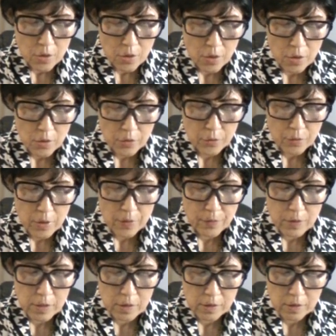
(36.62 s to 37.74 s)

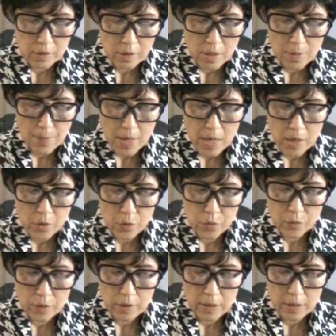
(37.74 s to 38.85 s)
Othranius, a man
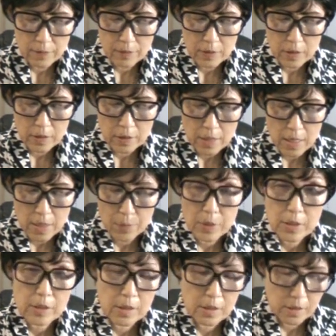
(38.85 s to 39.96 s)
who'd lived in
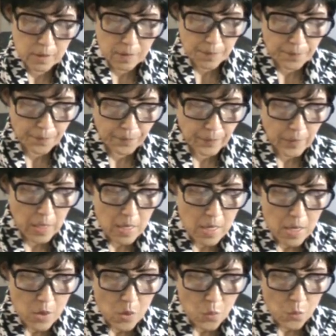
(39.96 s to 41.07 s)
Cabasus,
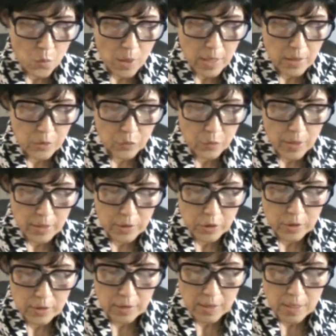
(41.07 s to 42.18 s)
one who had
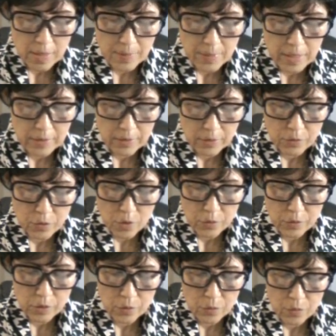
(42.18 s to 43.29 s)
just come at the
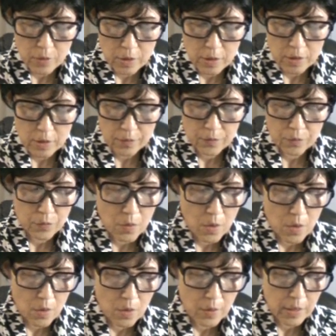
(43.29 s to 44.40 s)
rousing word of
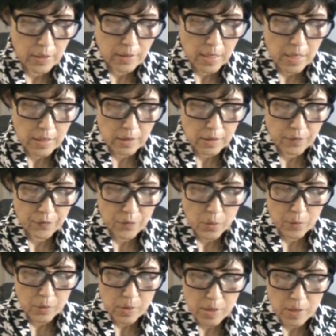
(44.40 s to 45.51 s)
war and asked for
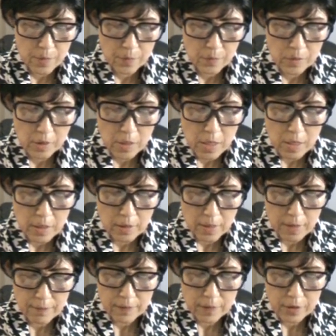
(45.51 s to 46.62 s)
Priam's
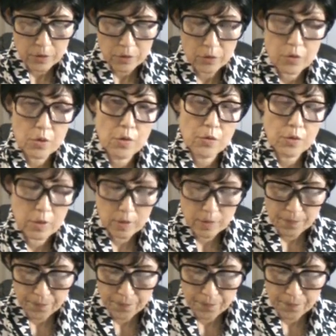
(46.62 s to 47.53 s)
loveliest daughter,